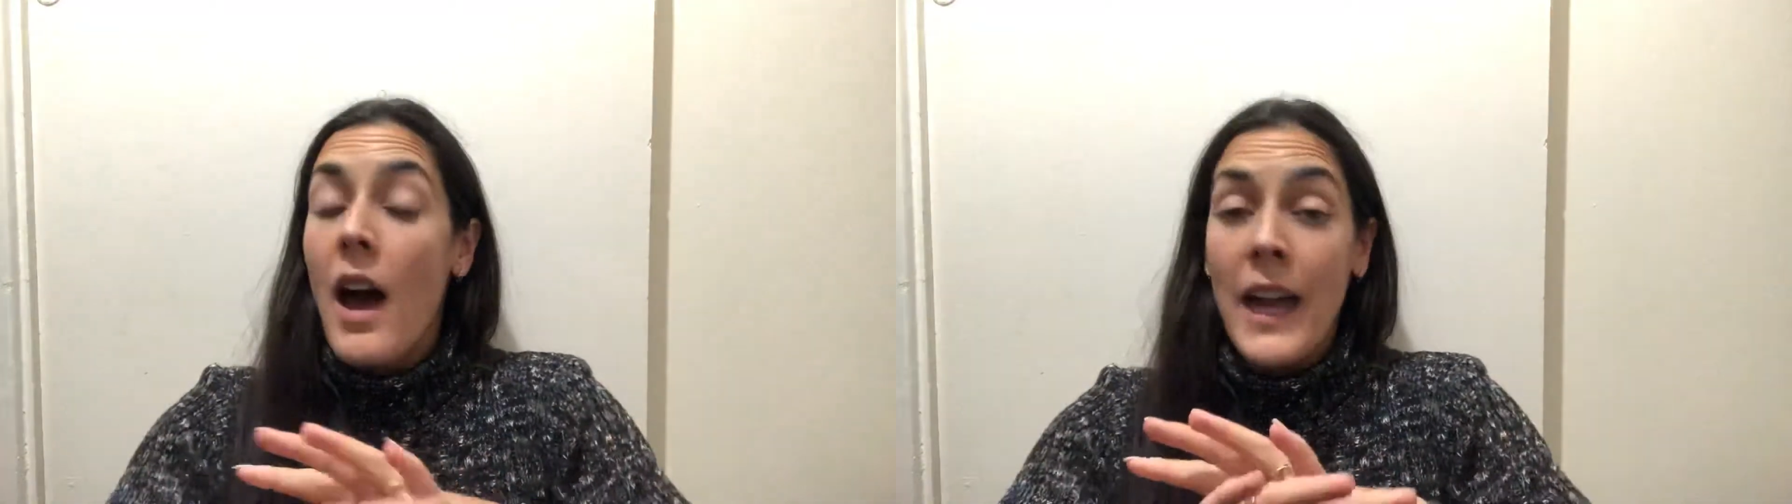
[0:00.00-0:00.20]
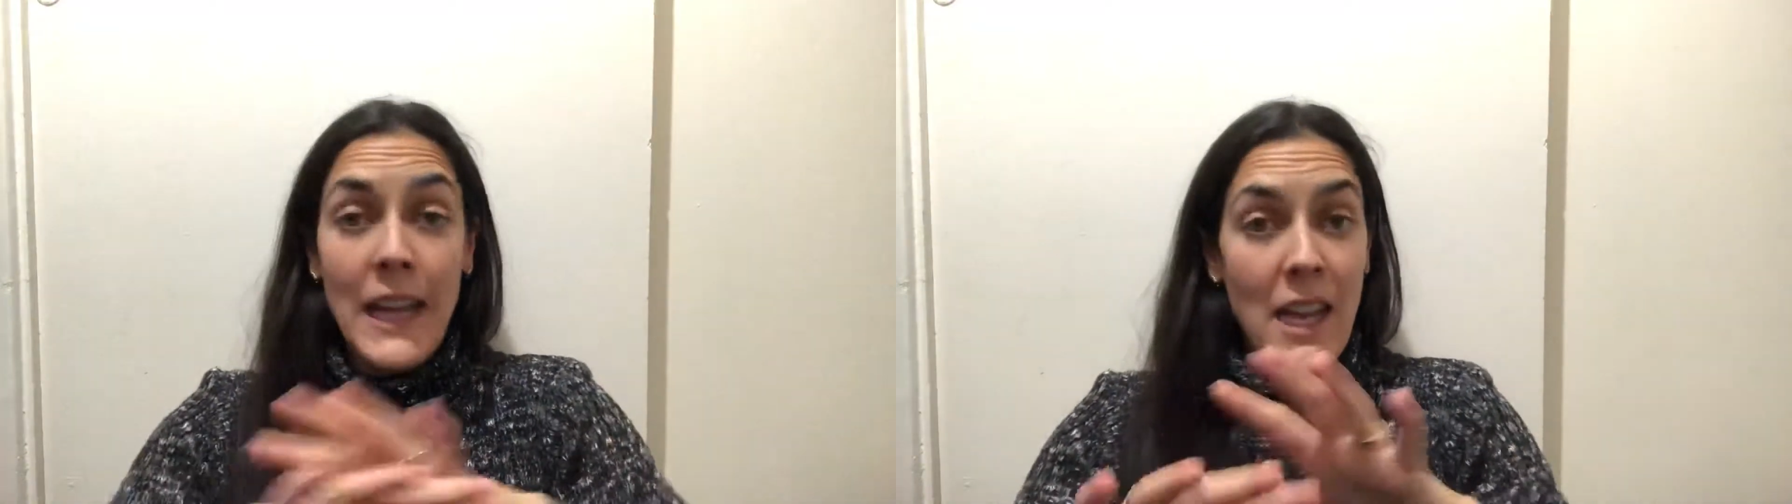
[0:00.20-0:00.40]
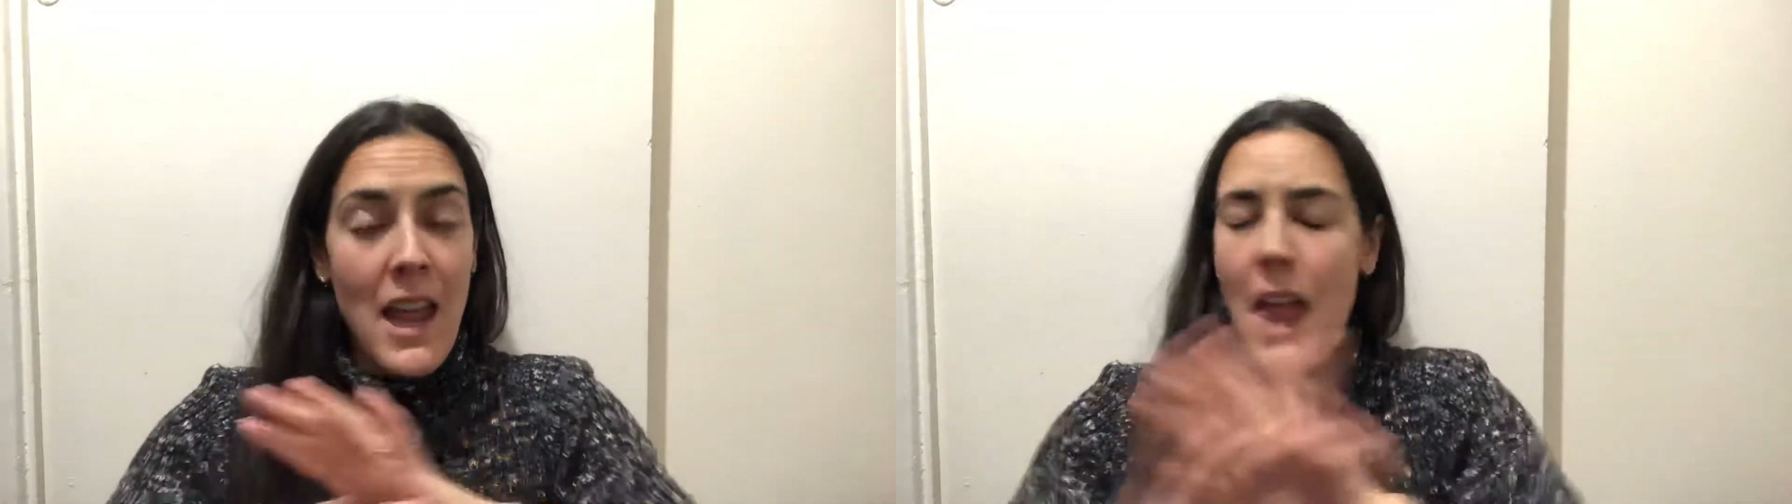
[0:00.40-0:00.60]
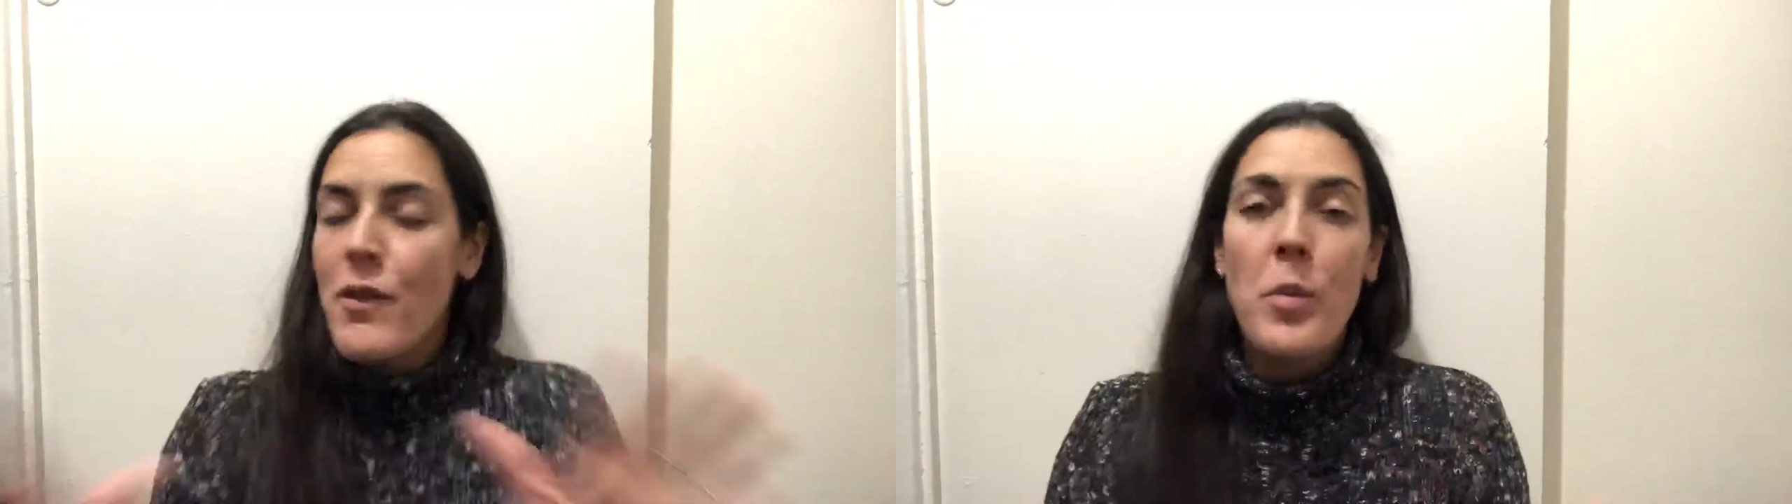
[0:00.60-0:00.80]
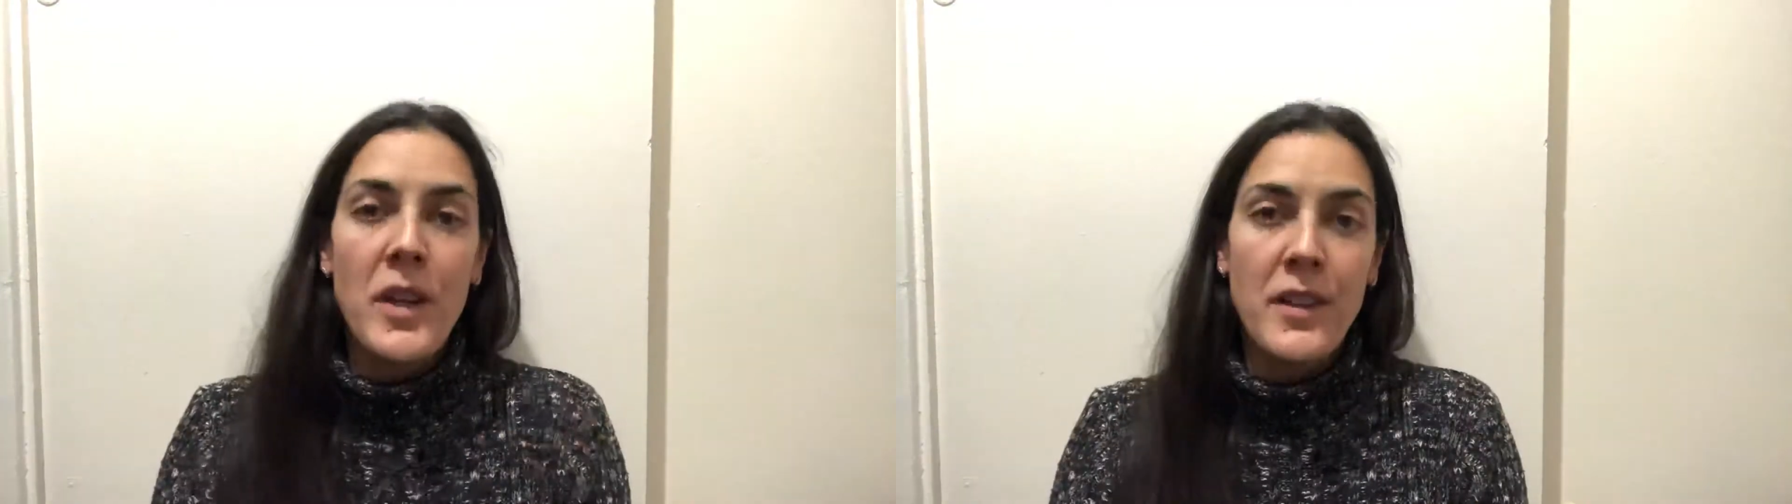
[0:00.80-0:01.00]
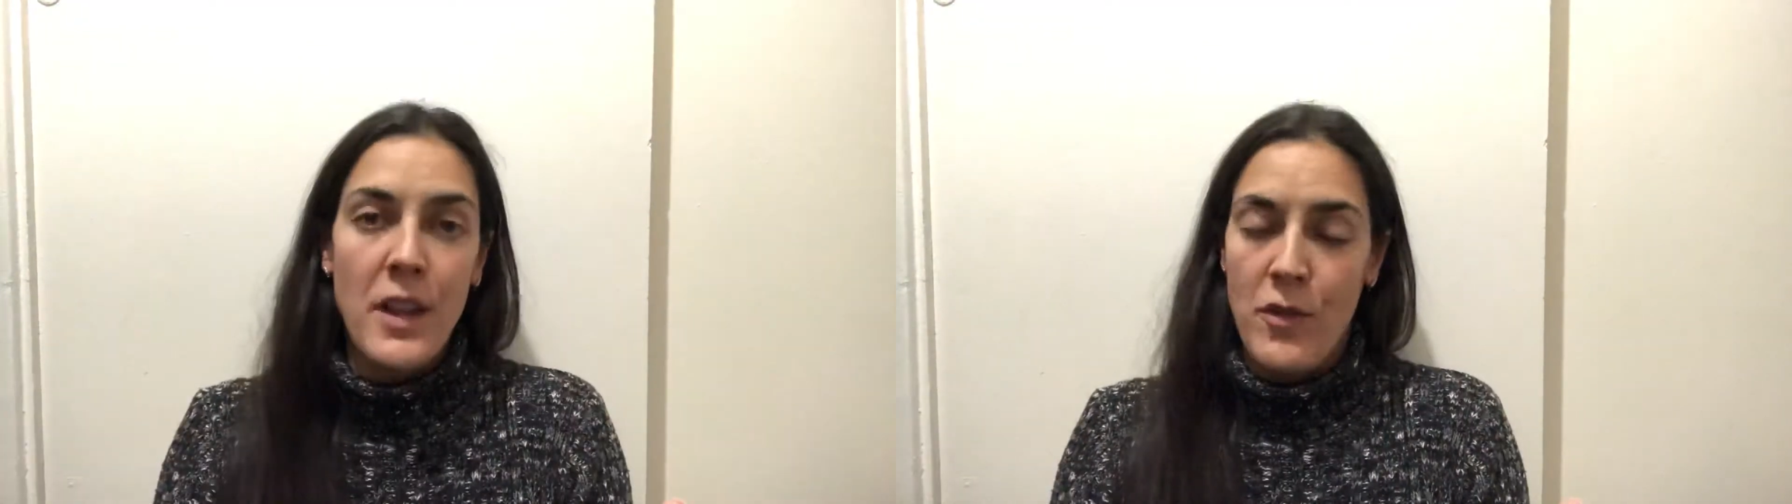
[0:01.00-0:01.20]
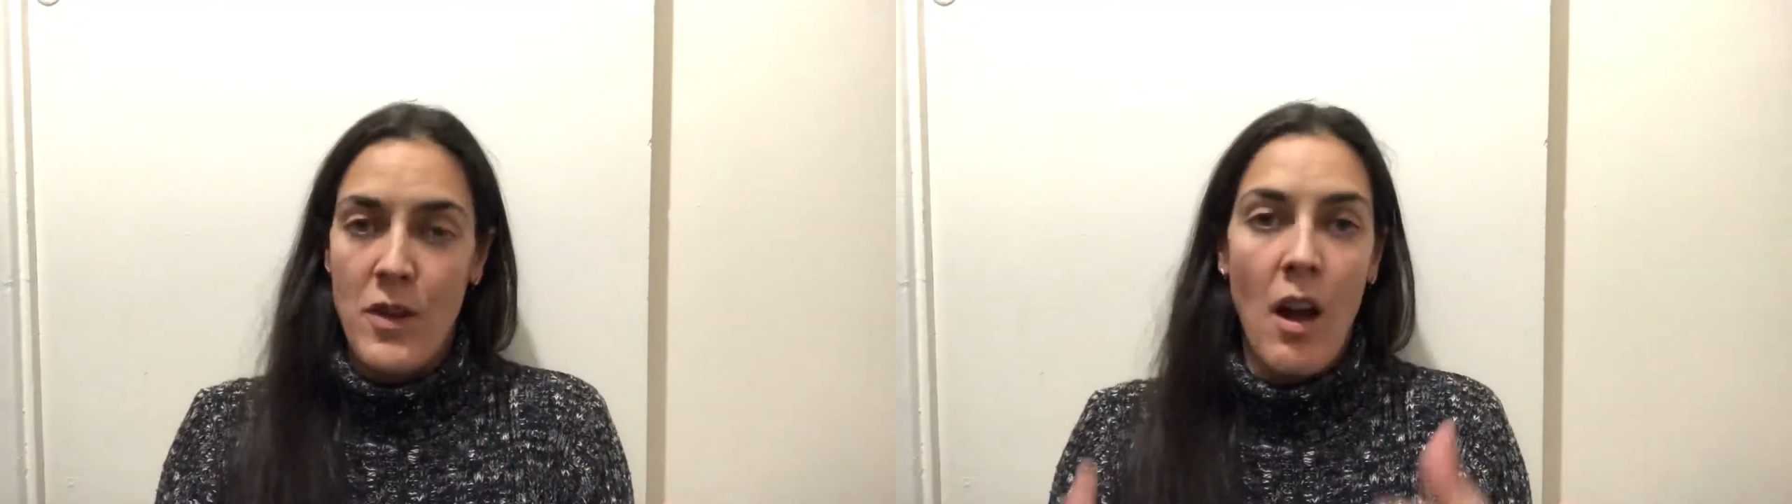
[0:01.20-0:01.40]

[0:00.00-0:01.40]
Again, everybody's different.